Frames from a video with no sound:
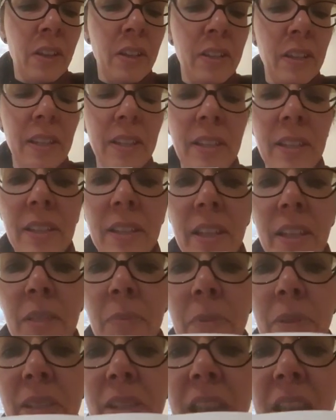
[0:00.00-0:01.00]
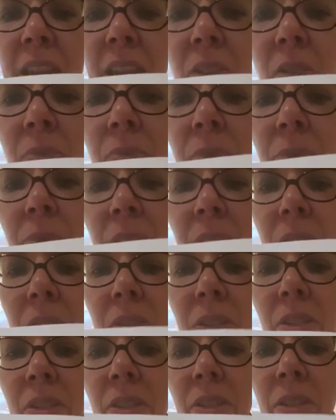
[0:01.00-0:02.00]
66% of the
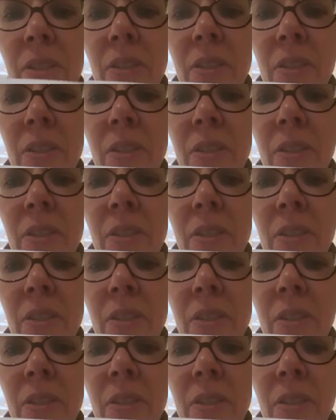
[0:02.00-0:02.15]
vote.